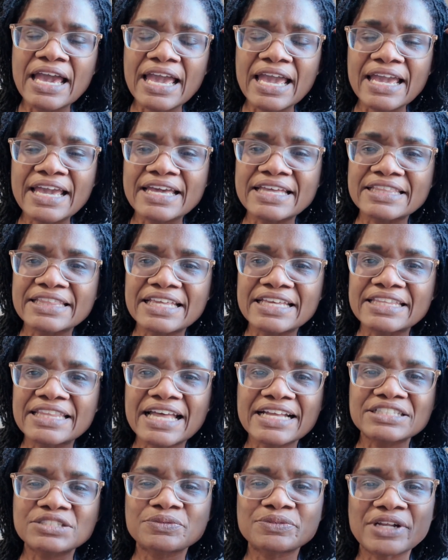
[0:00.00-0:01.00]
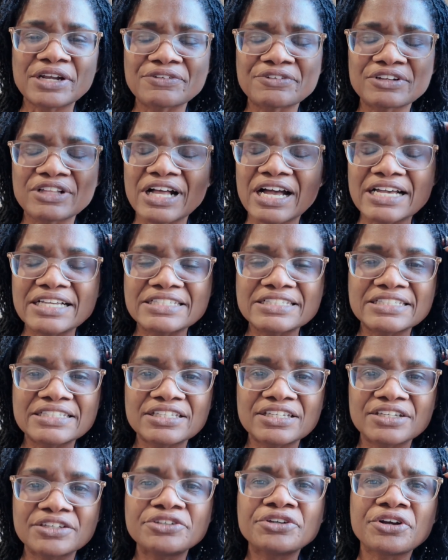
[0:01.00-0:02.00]
And then that's when I realized
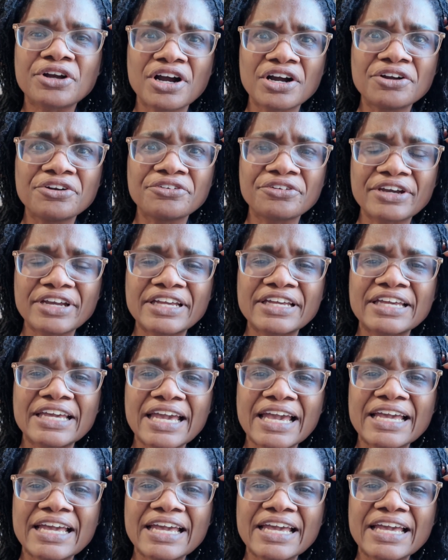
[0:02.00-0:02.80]
you're hungry.